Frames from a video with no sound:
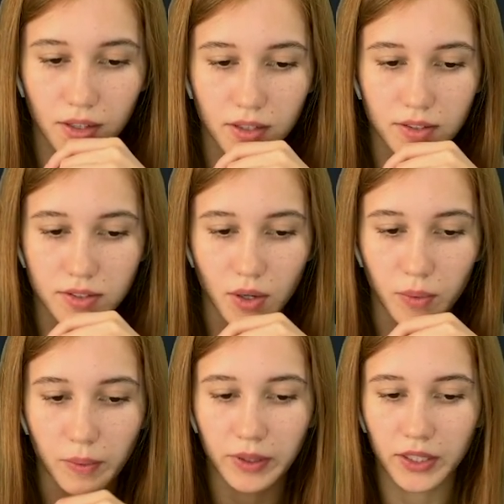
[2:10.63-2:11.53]
So
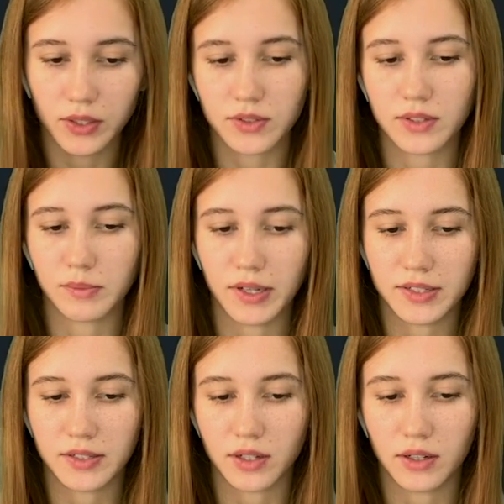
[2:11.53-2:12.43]
we will use the
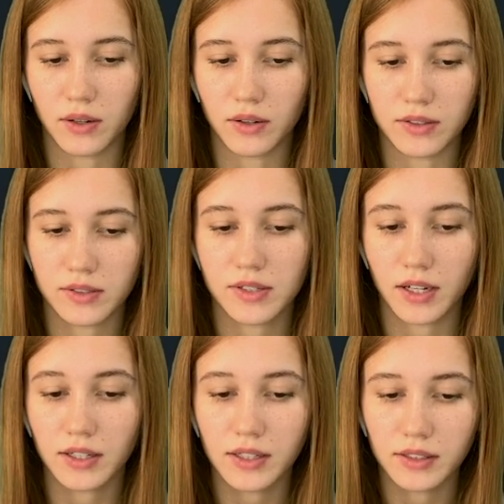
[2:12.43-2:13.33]
basis of
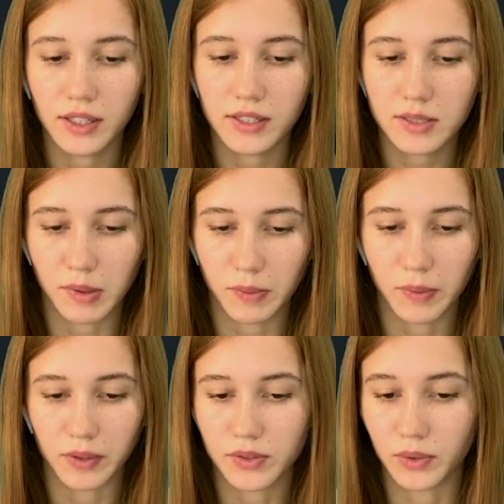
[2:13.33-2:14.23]
technical analysis, but we
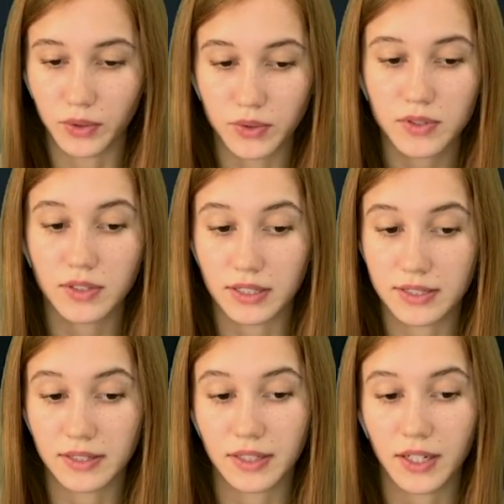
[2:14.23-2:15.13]
also use these
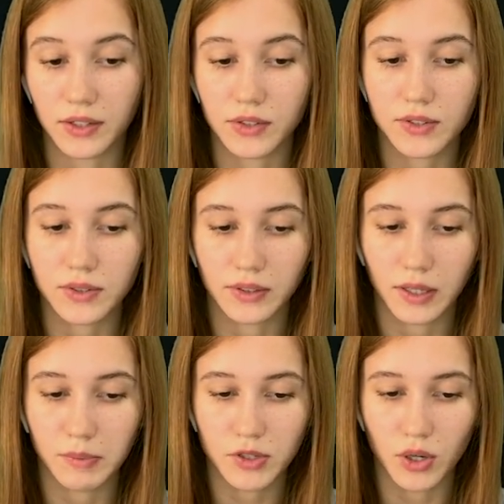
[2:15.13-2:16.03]
indicators. Let
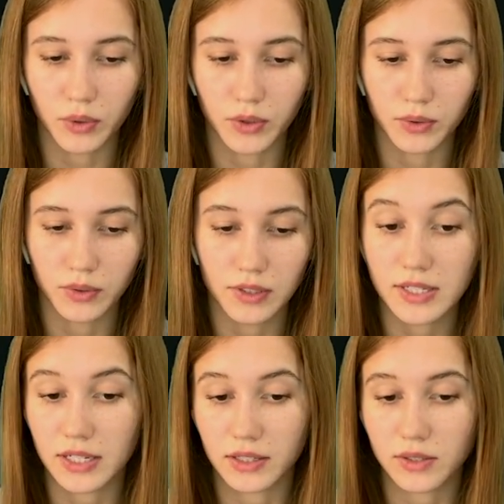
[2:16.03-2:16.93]
me show you the
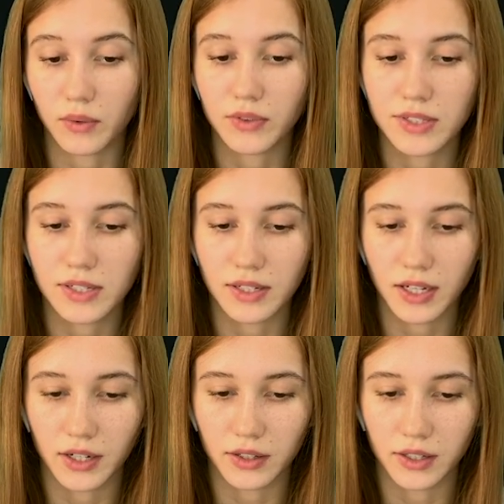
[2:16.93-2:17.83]
status of this
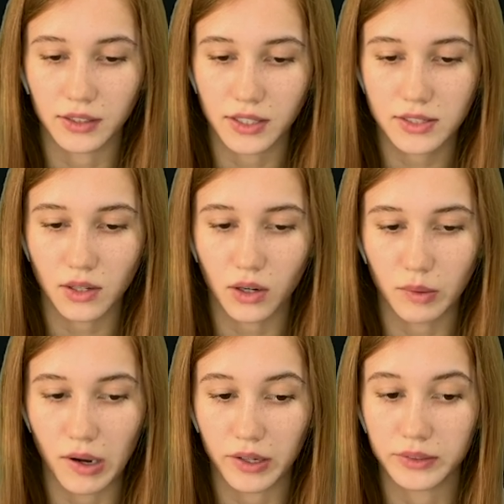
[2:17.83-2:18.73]
indicator, and let's talk
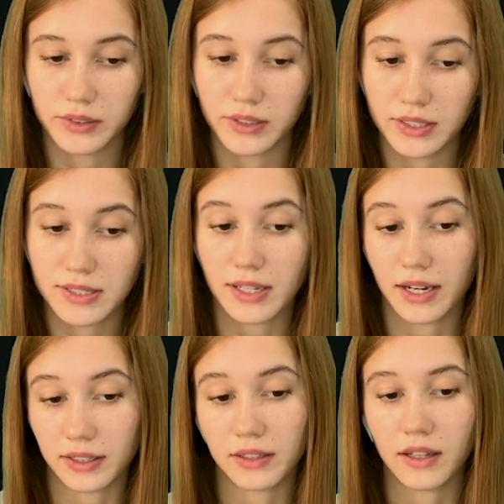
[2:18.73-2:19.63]
about the
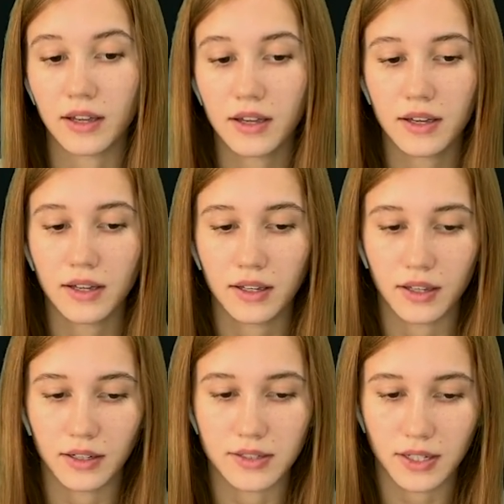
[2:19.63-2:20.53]
second
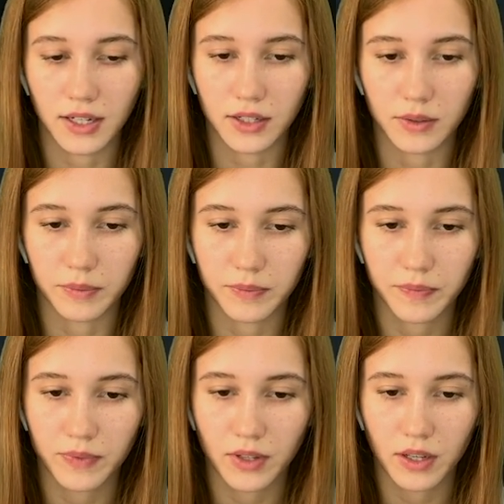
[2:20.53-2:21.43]
indicator,
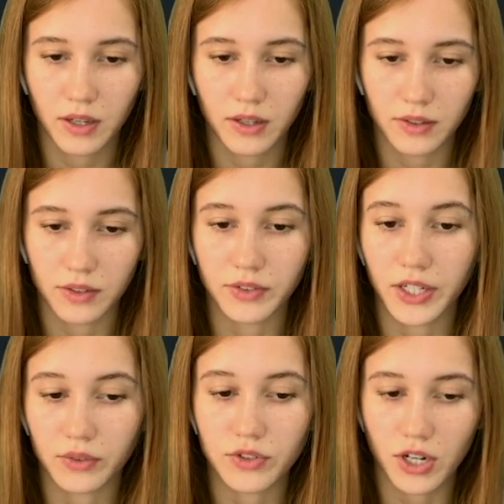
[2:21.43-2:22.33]
the rate
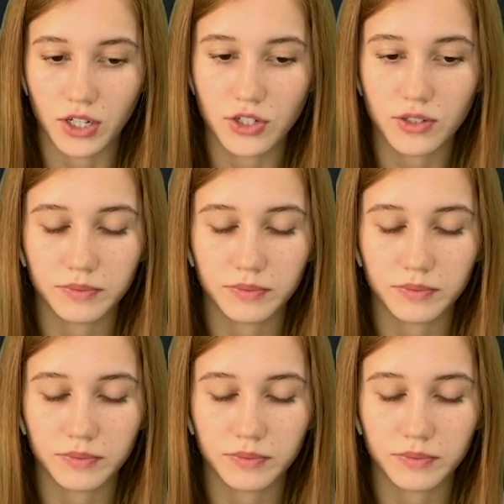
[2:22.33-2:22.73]
of change.